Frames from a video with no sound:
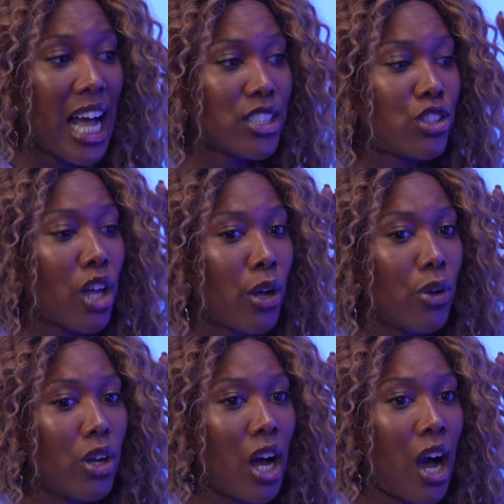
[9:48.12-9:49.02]
And
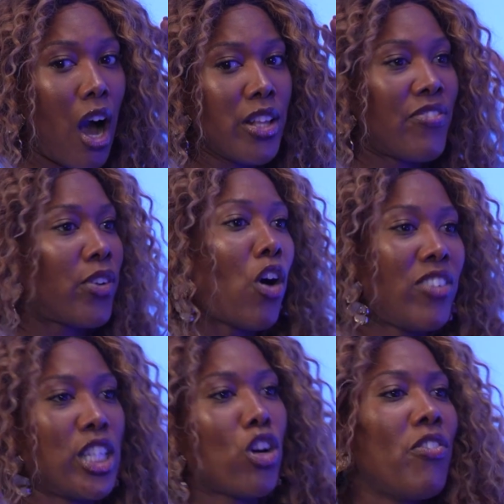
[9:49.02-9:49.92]
so
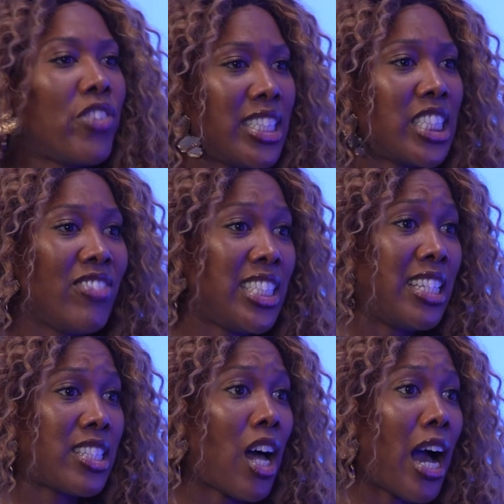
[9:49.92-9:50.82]
obviously the confidence and
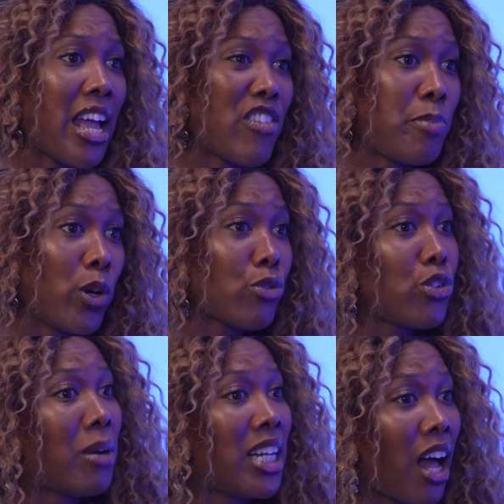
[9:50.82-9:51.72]
resilience that I have built
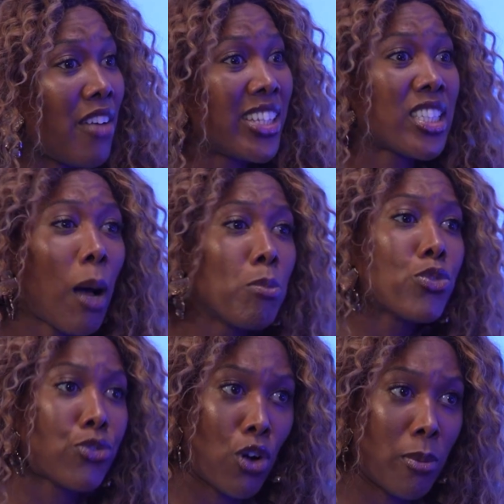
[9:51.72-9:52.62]
through my life has come
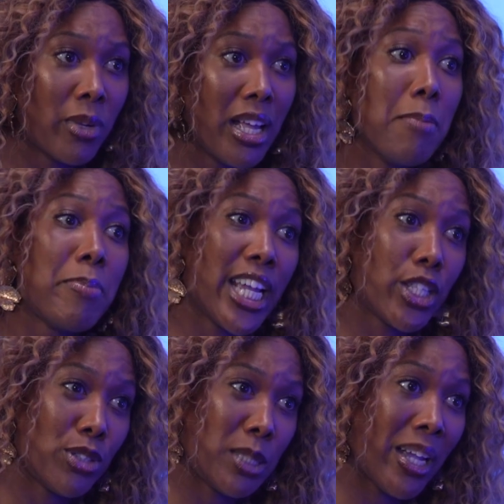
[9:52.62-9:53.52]
from being in
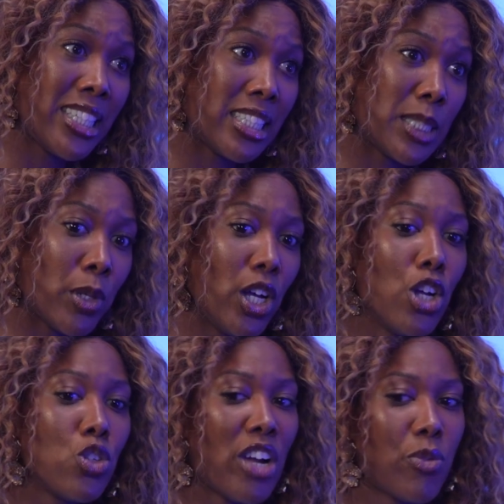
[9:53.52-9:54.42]
those spaces, but
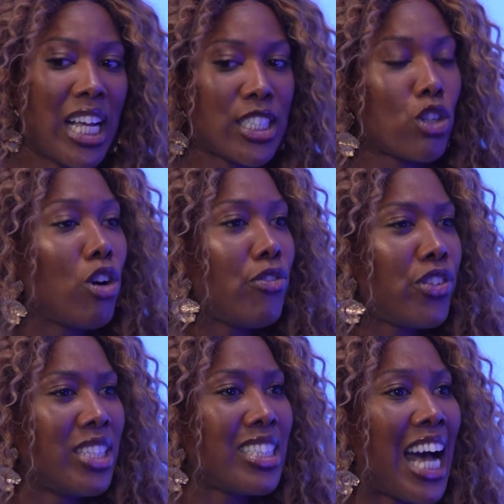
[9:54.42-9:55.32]
not everyone has the
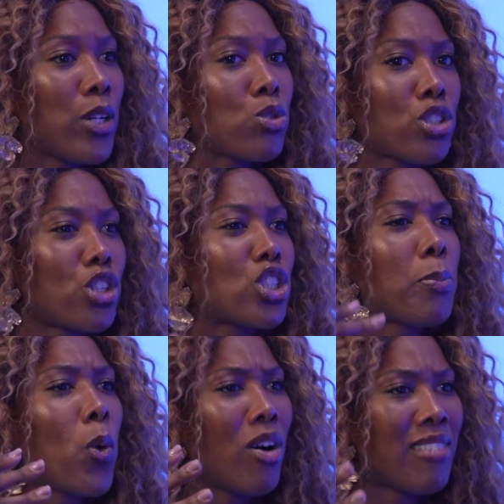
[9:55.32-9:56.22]
confidence and also the
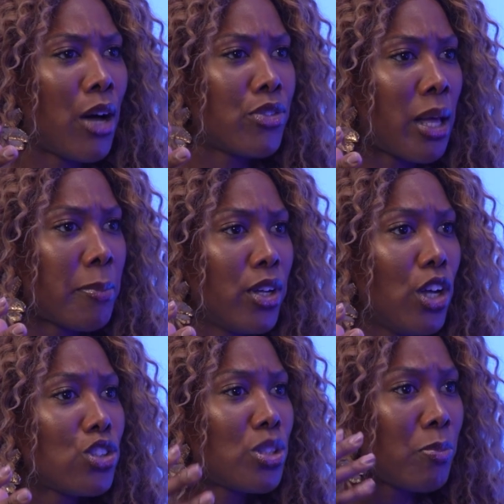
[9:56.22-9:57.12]
support around them
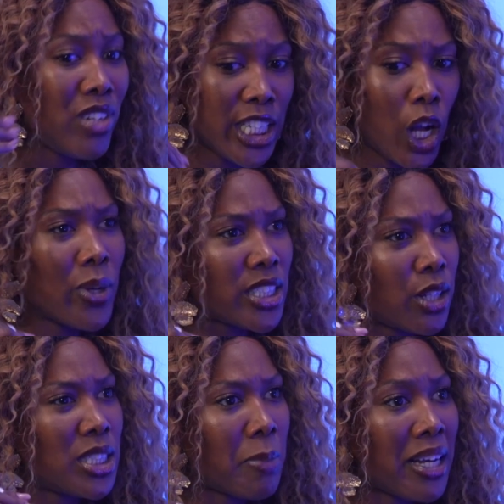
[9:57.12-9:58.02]
to really go into
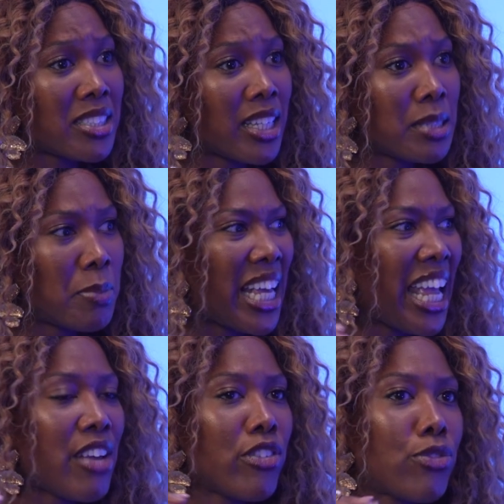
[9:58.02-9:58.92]
those spaces. But
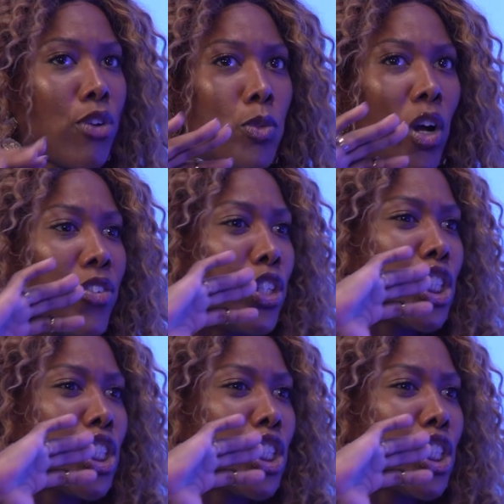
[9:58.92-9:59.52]
even from not even a